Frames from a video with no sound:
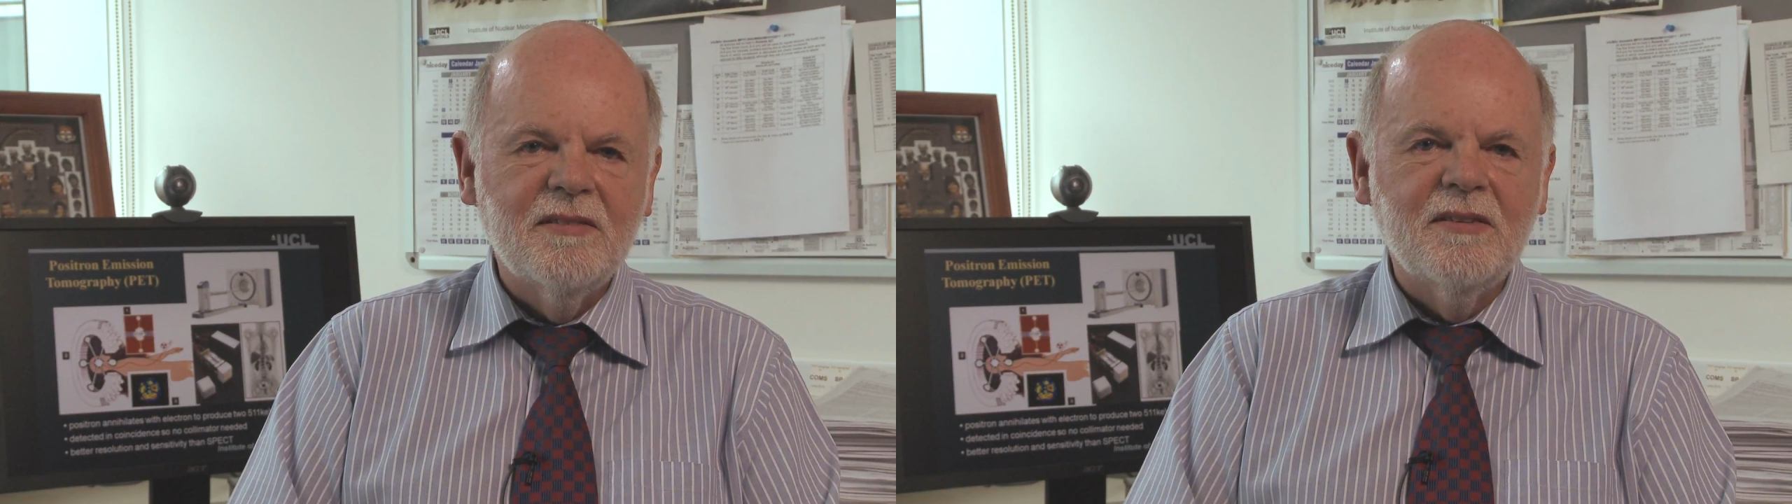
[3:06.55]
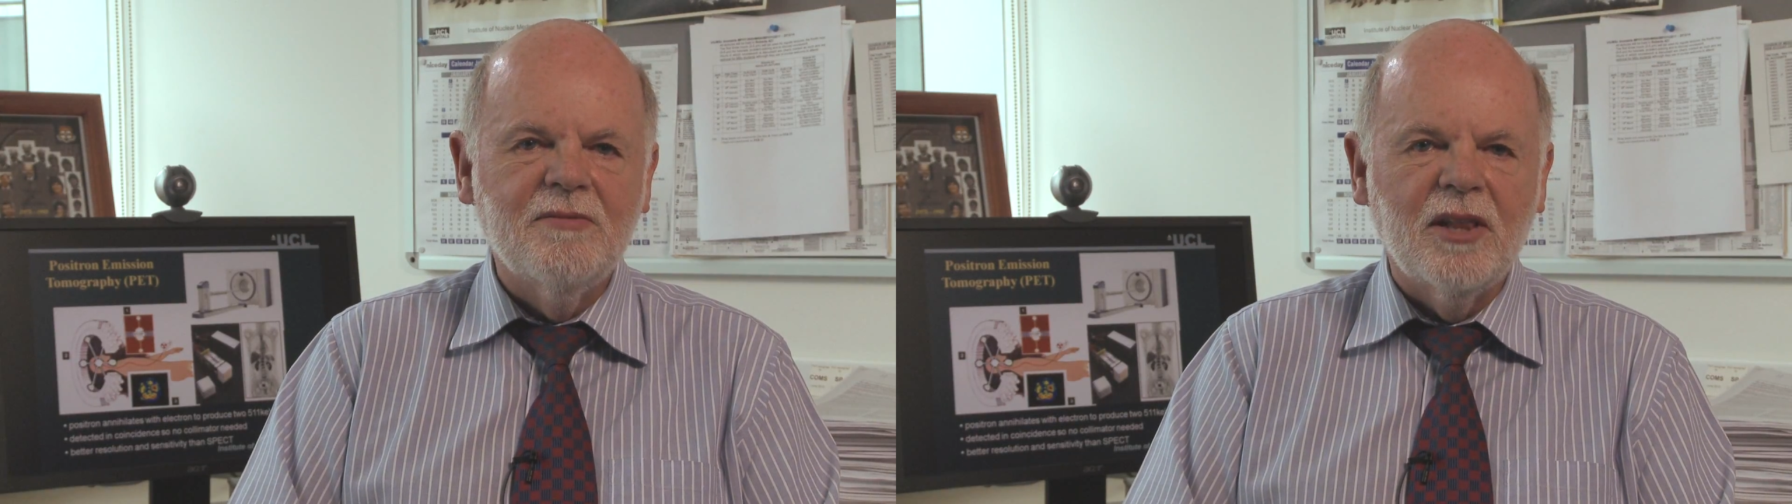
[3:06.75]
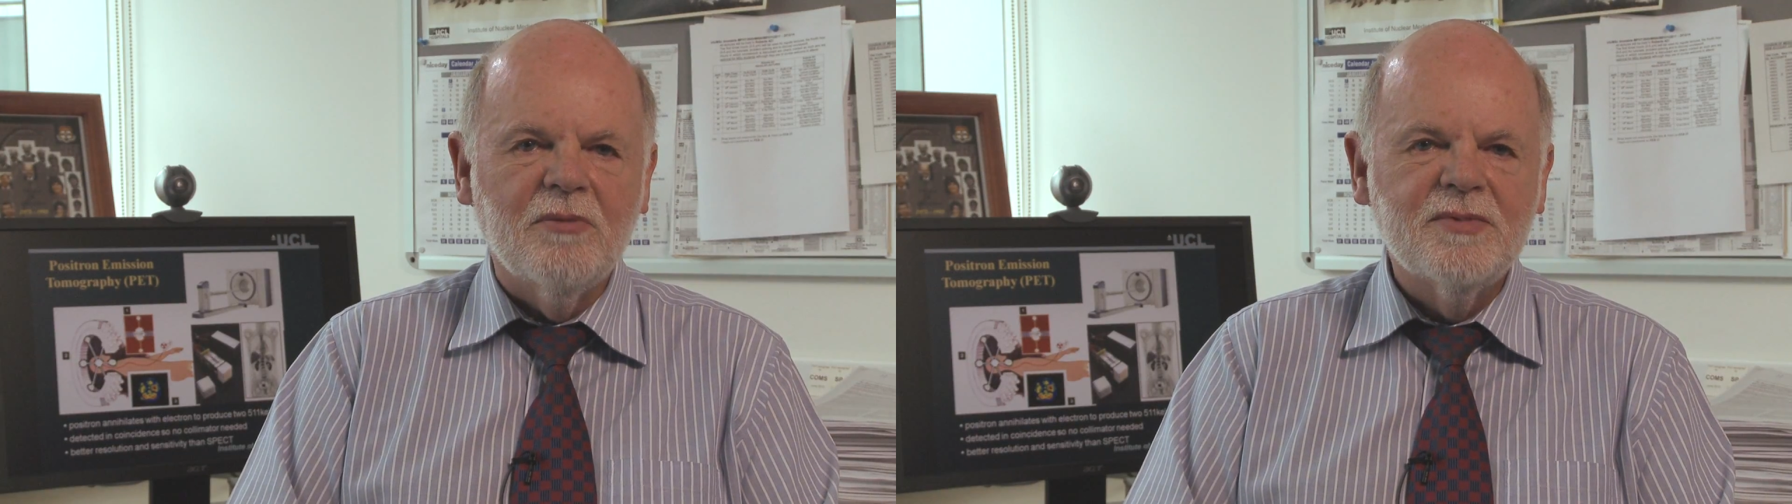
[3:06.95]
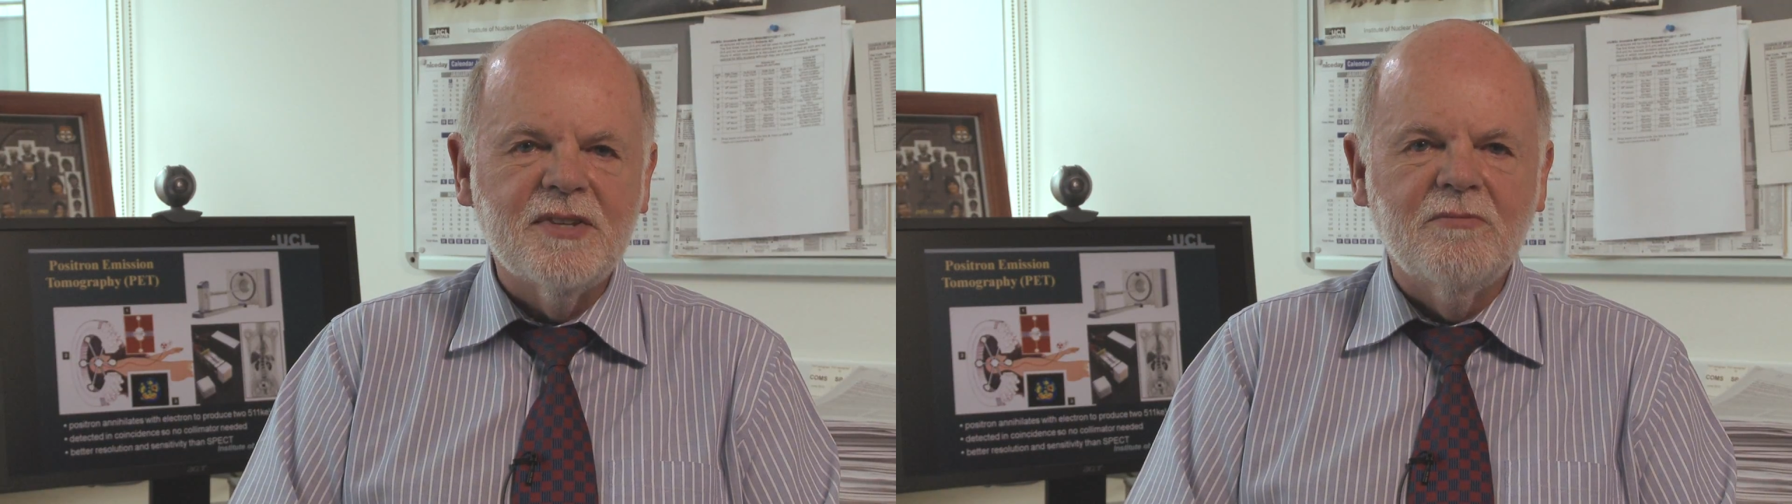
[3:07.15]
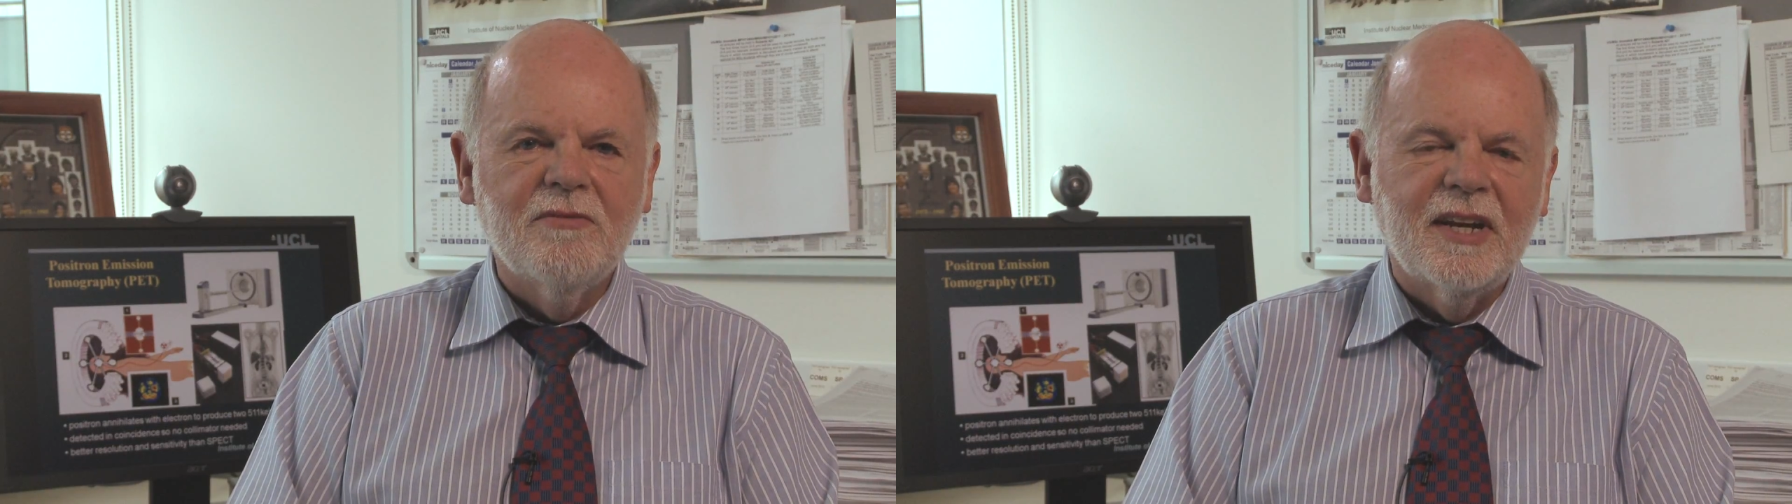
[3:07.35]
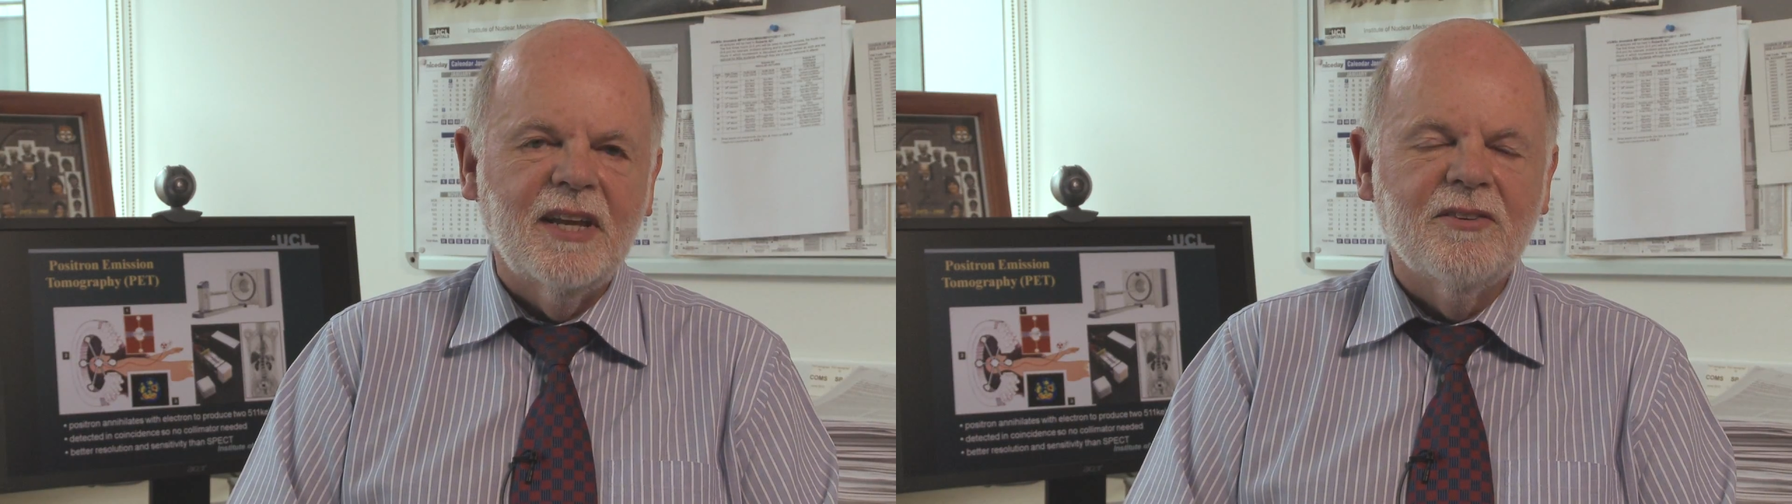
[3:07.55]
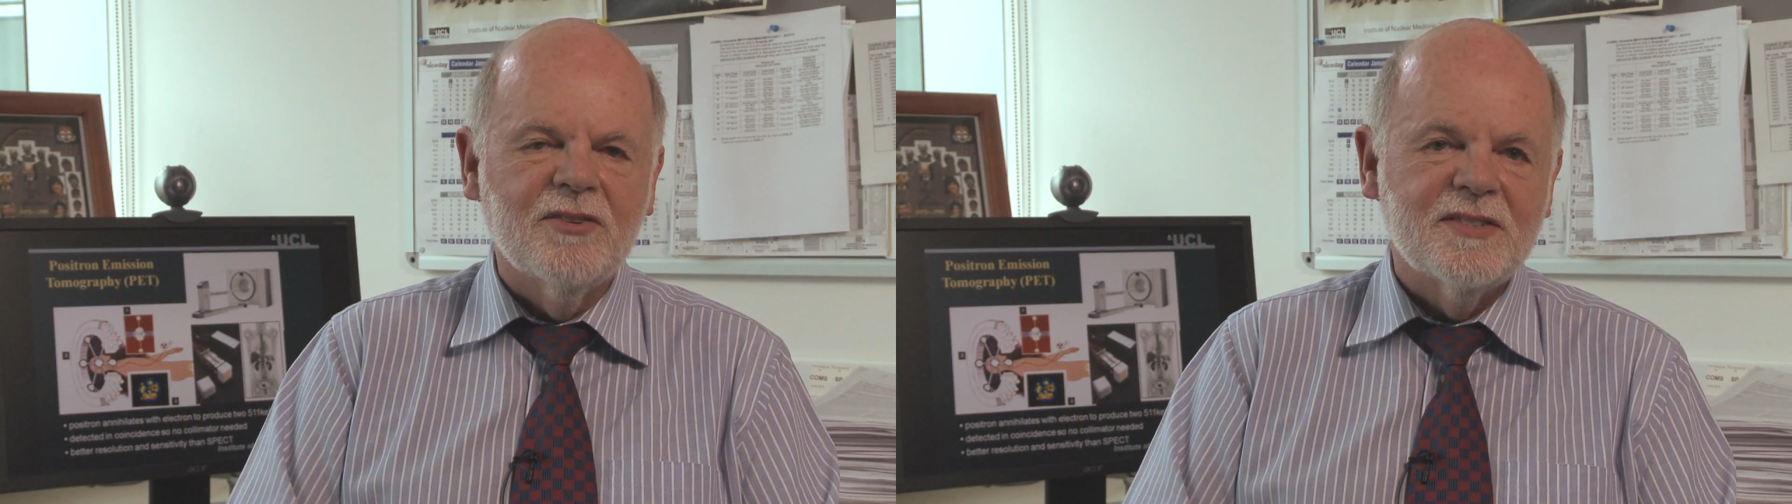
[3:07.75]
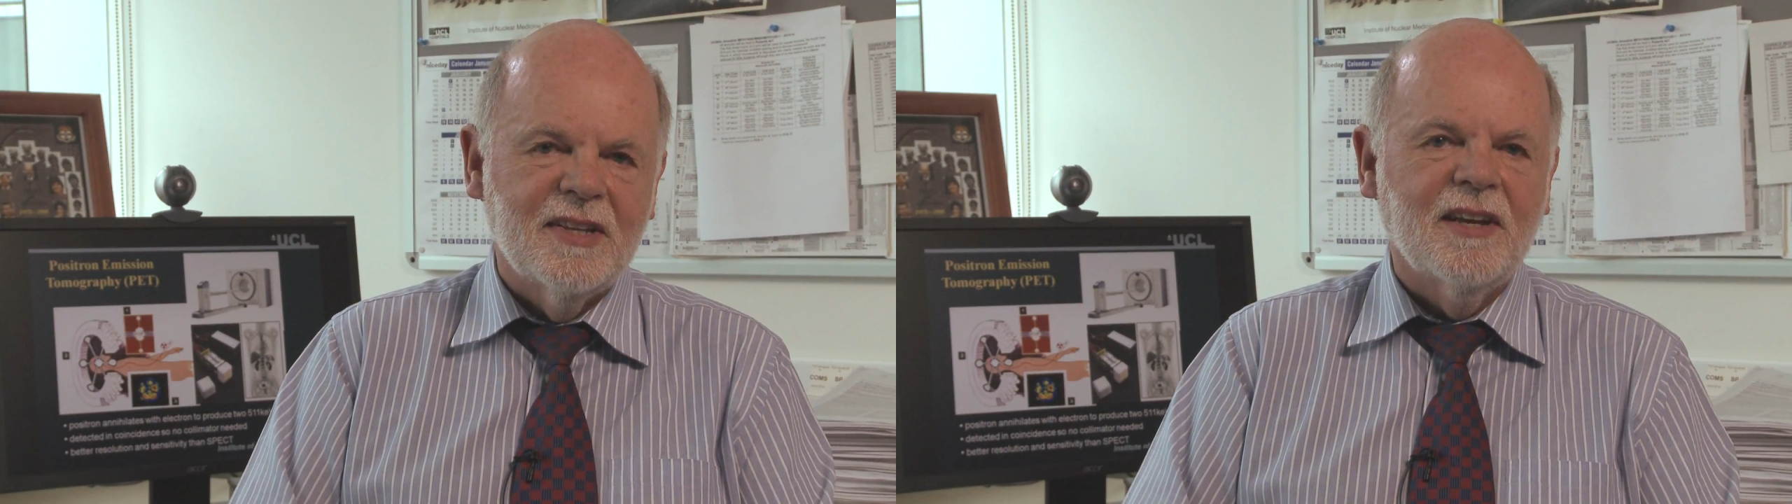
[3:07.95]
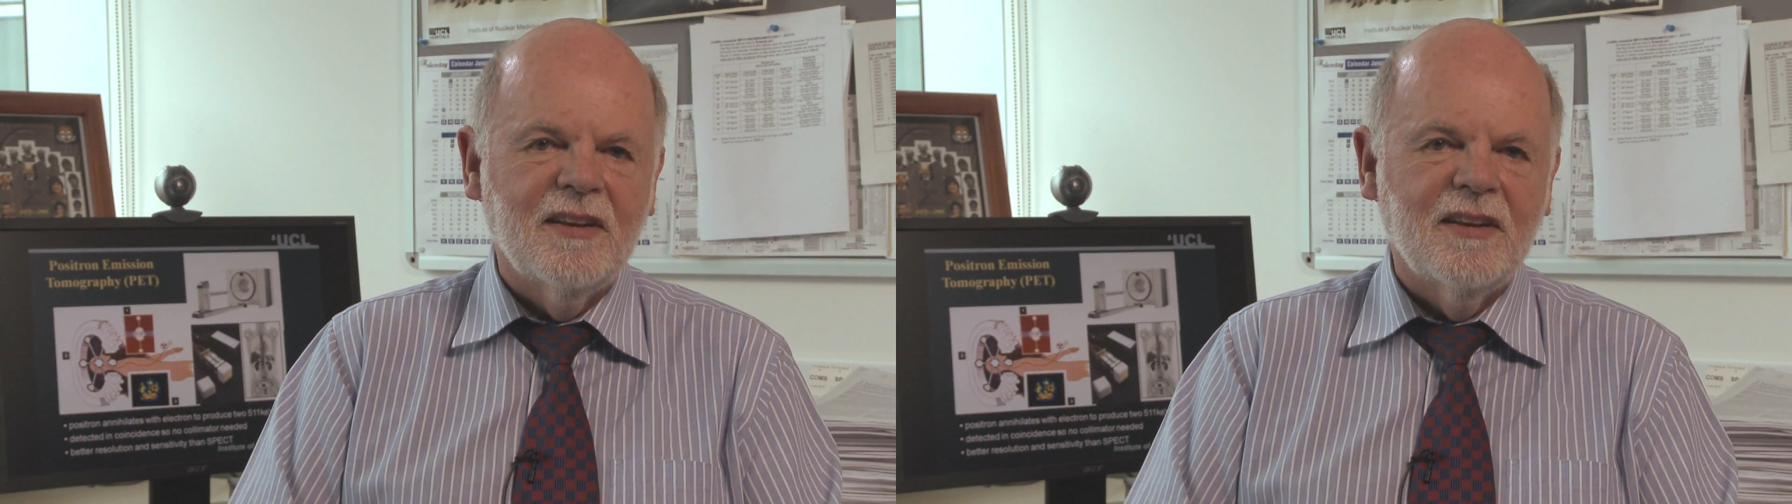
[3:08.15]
develop some very interesting